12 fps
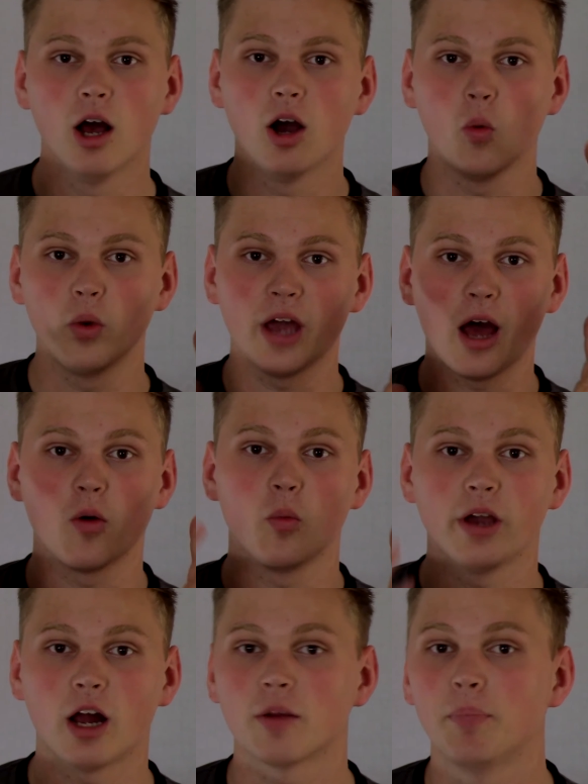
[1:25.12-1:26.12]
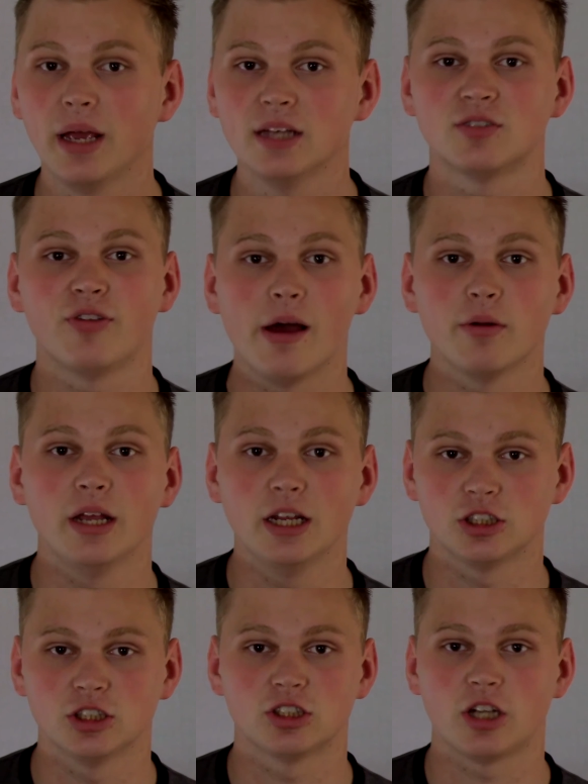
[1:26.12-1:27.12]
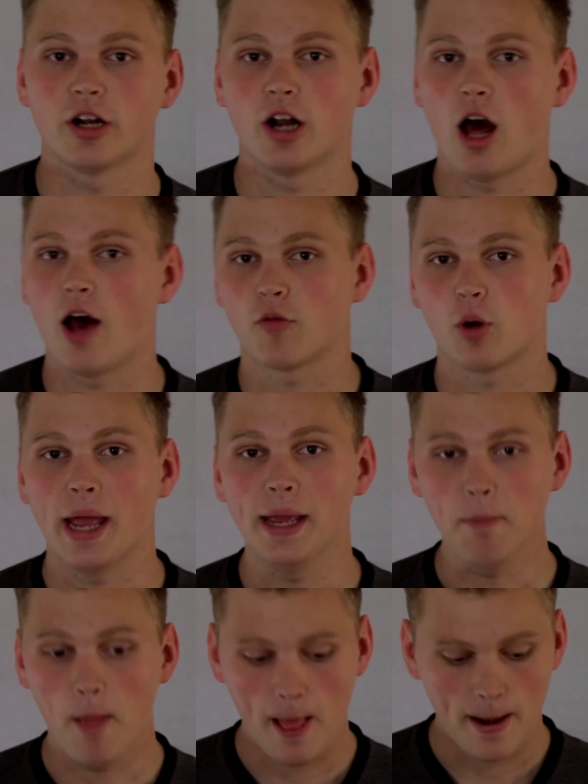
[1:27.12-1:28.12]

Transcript: we got our base foundation started off, right?